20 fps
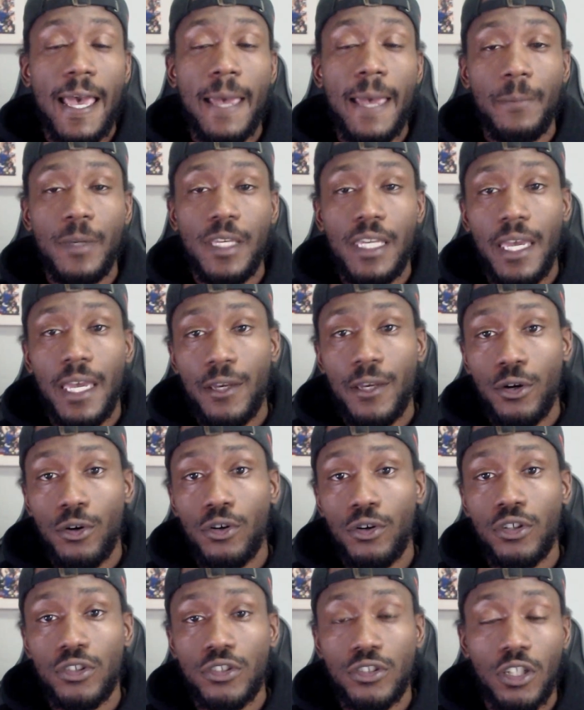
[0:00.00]
N B A
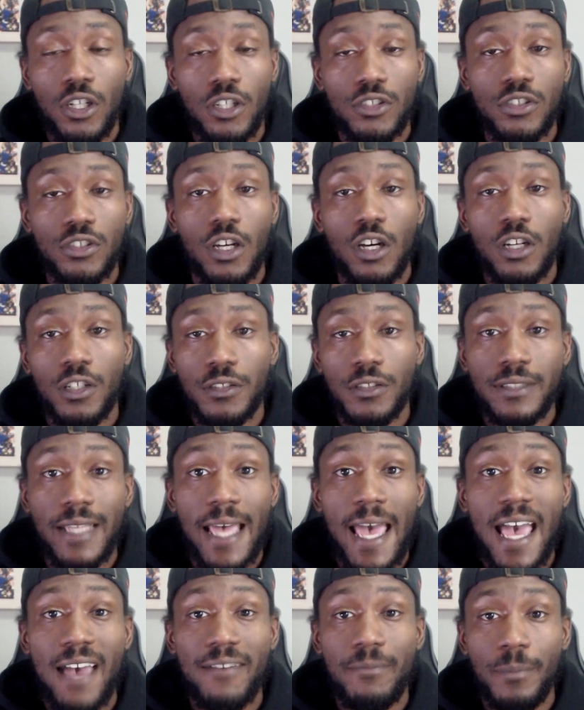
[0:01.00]
All Star starters
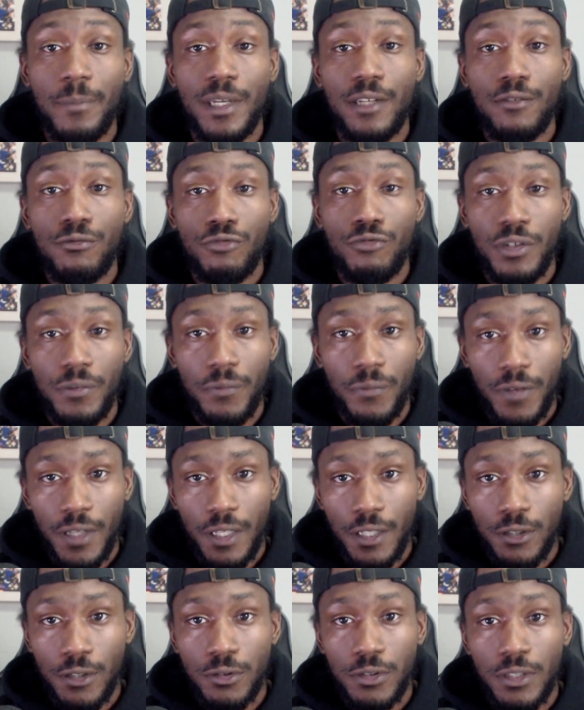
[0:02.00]
have been
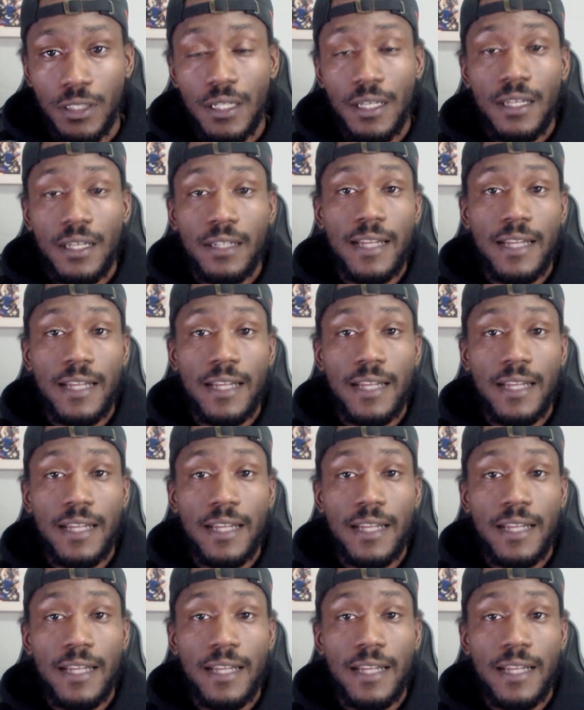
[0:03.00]
revealed.